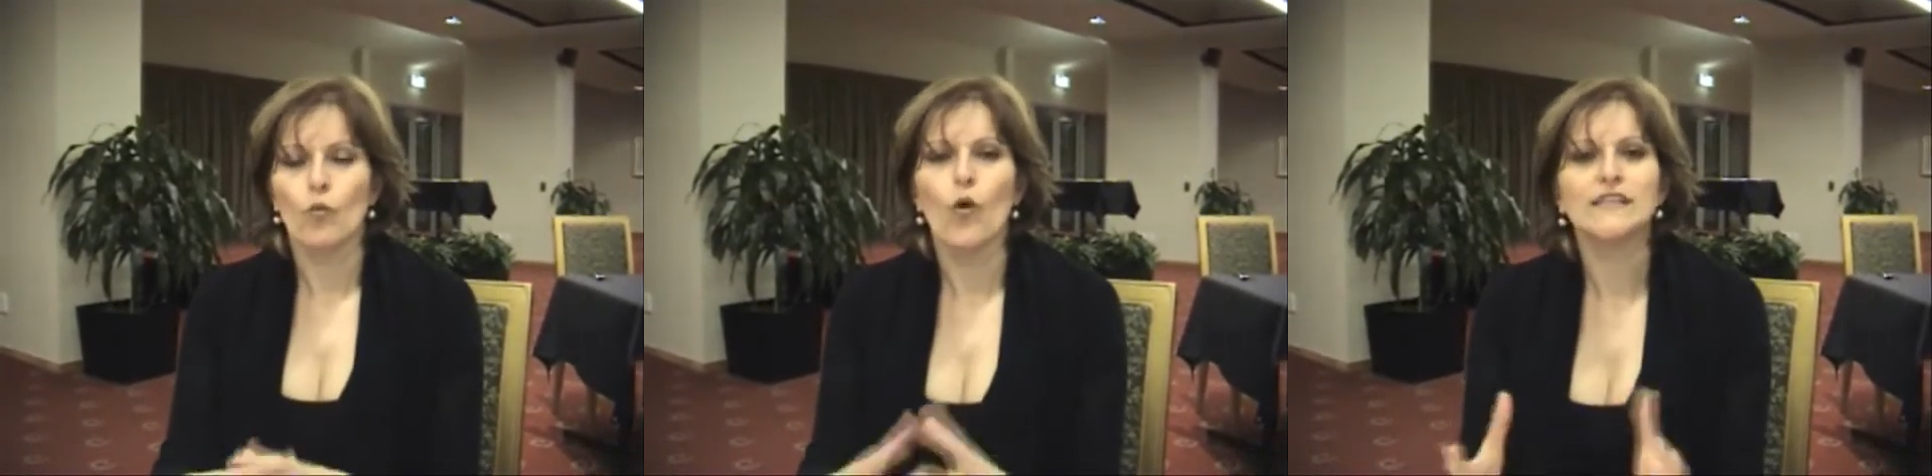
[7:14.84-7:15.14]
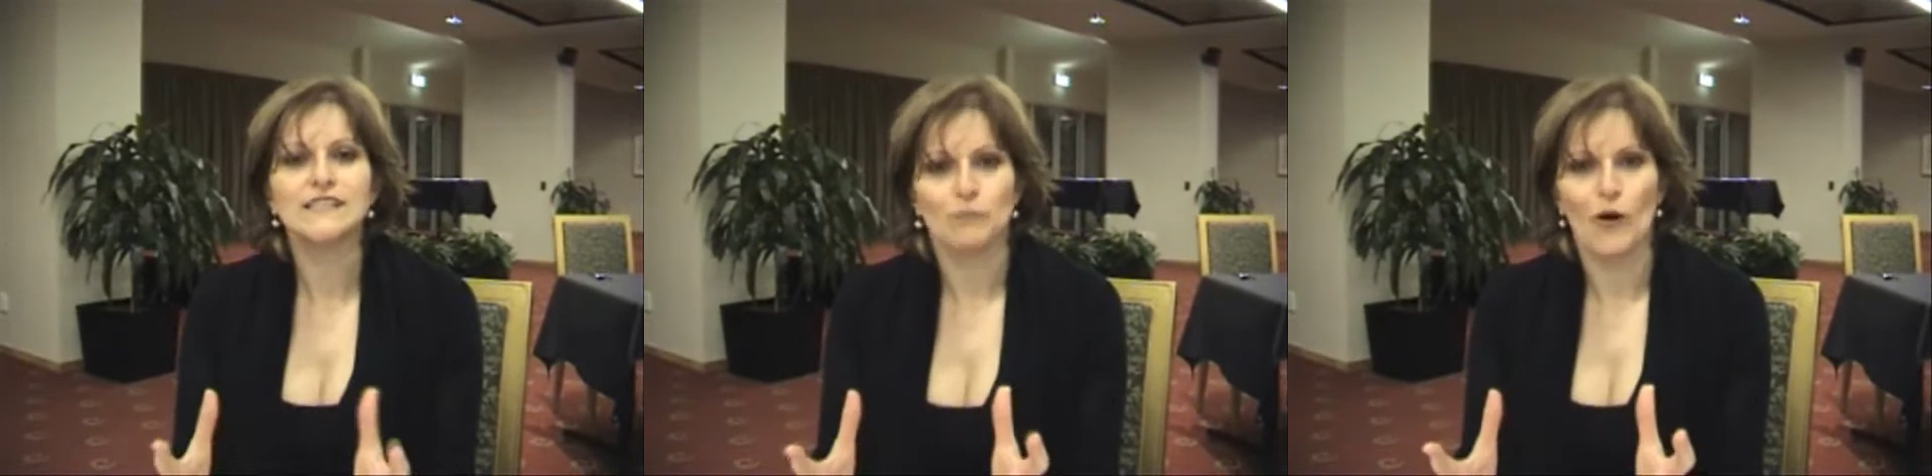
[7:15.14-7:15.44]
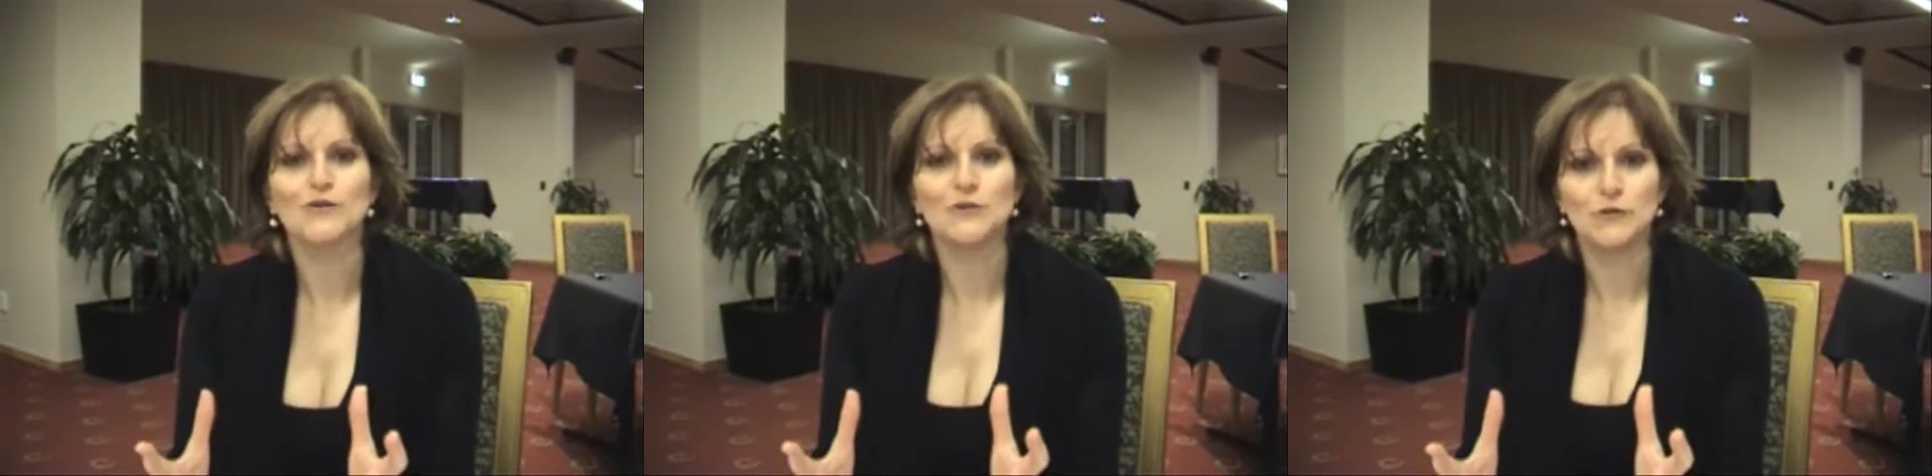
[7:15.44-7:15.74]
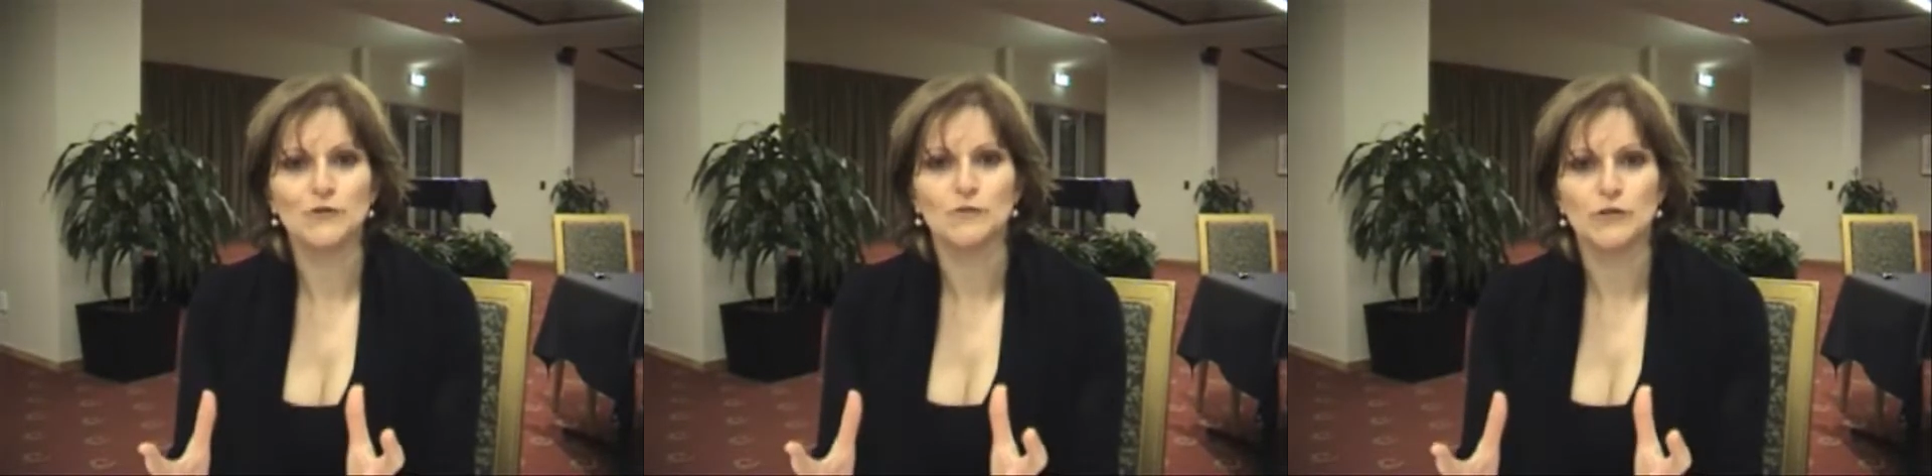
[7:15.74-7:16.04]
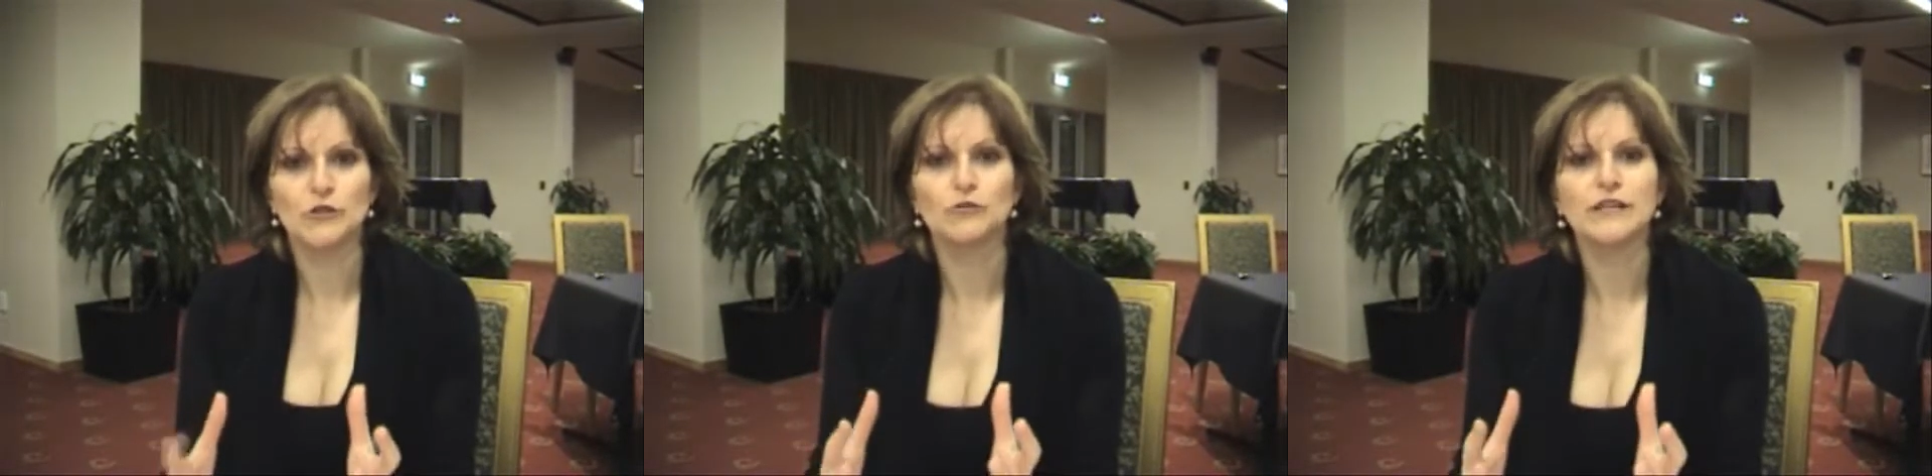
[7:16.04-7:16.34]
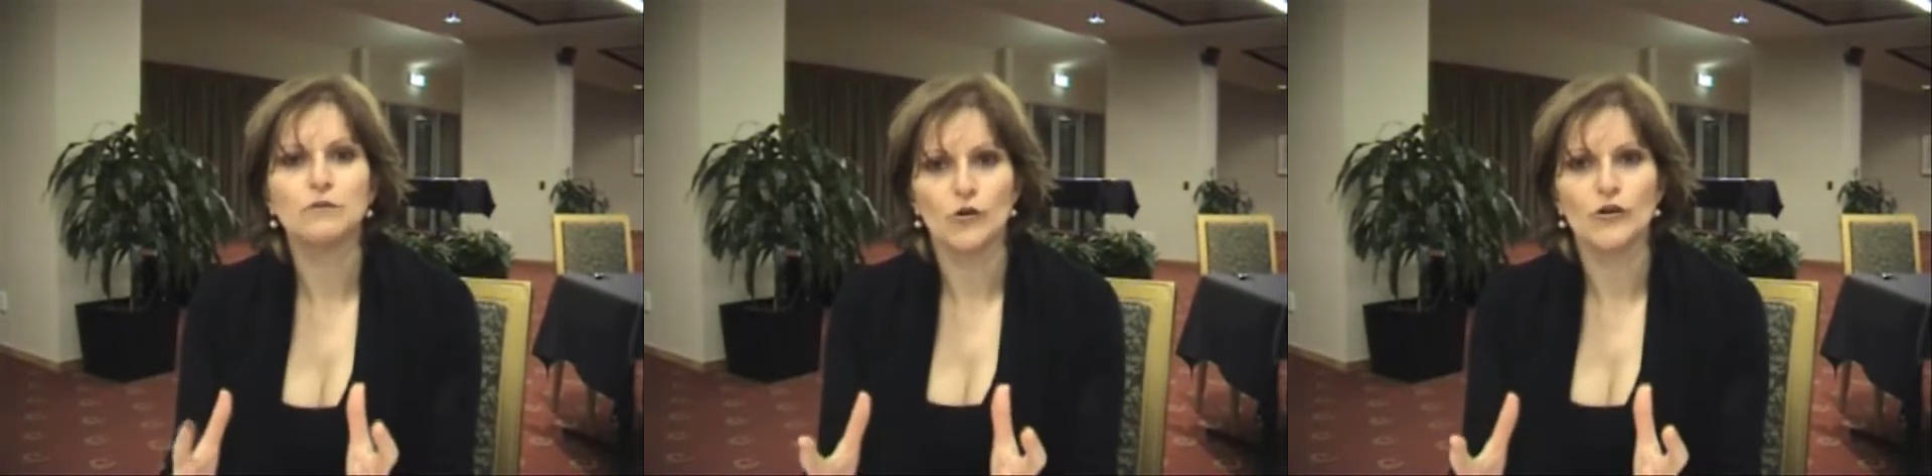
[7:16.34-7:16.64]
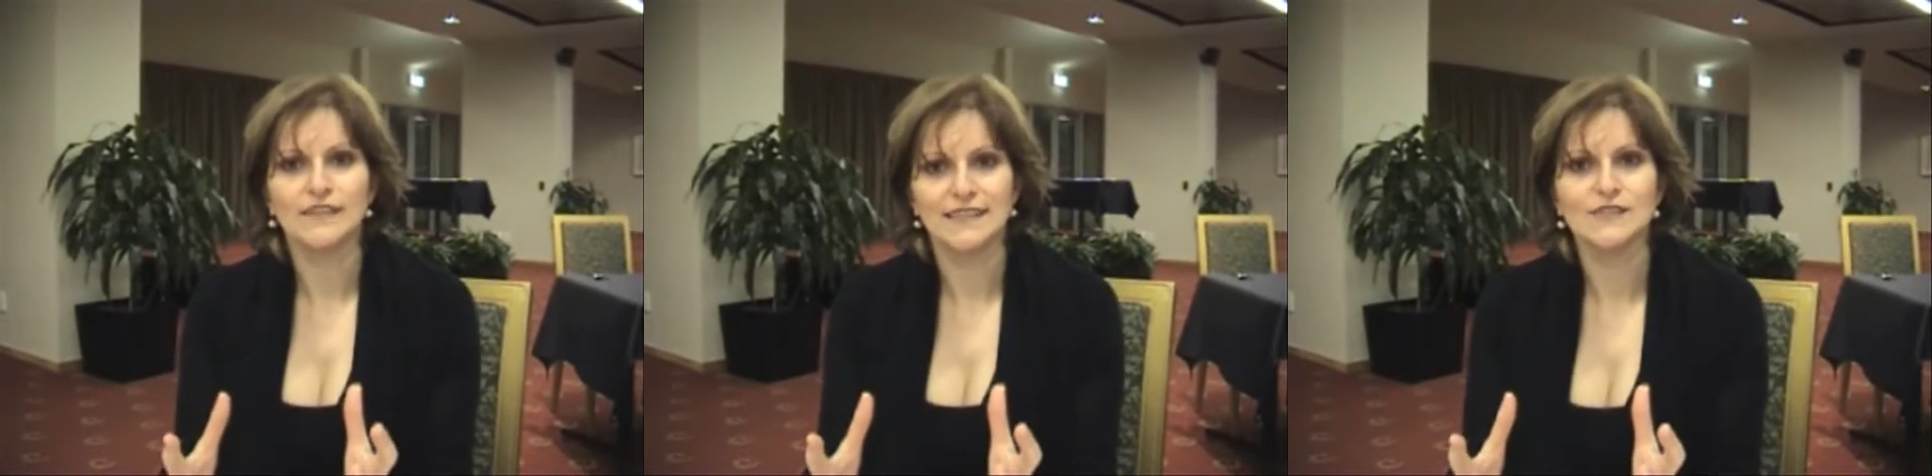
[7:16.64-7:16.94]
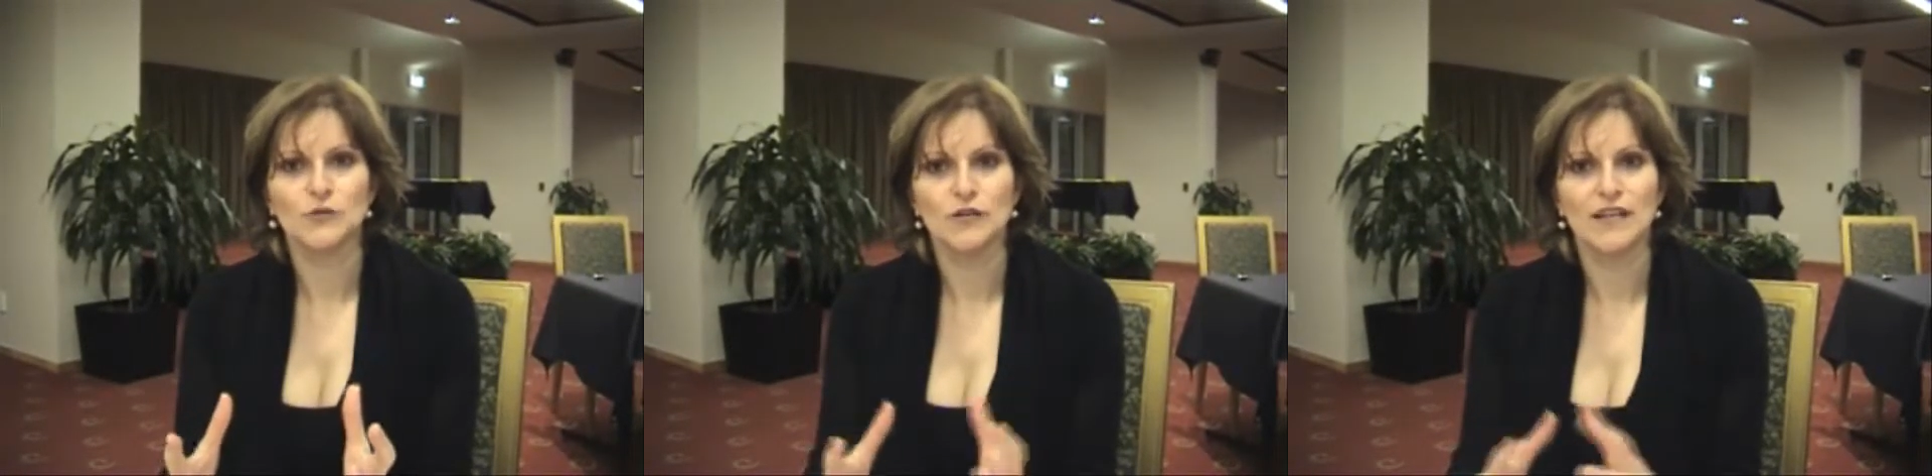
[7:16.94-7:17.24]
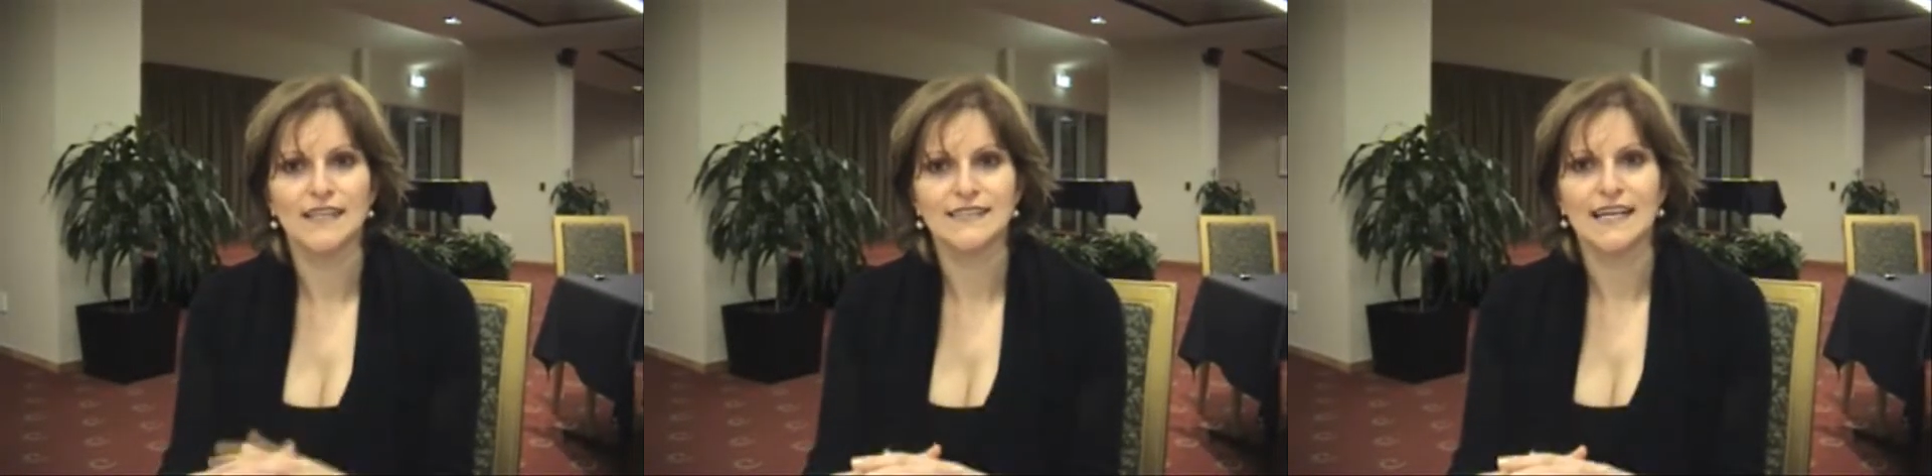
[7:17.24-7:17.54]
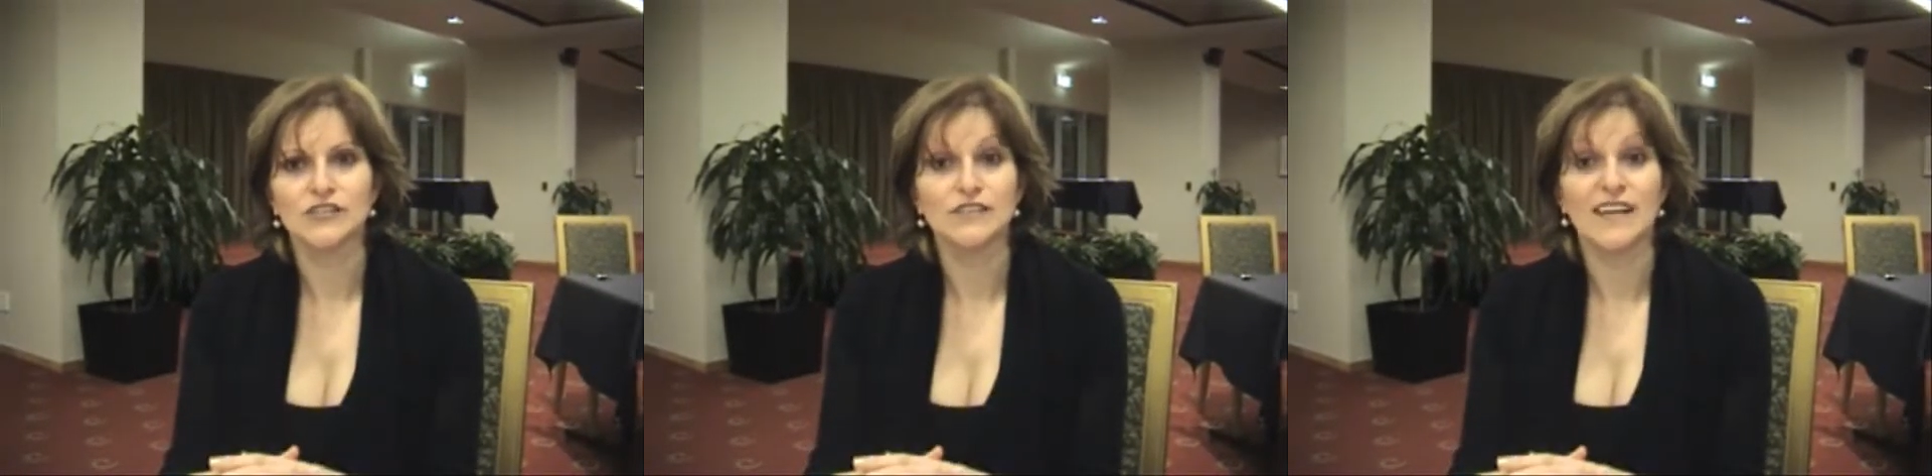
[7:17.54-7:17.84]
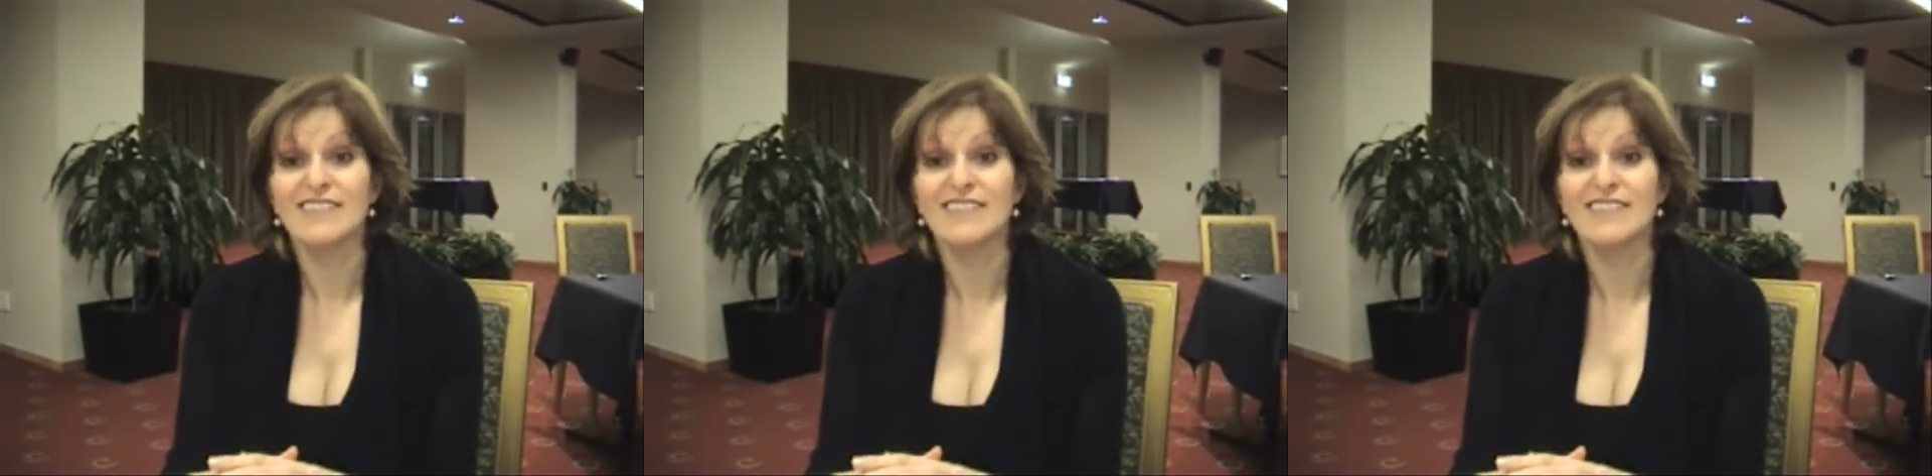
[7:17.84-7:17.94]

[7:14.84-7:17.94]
what is possible when you really work at this organisation,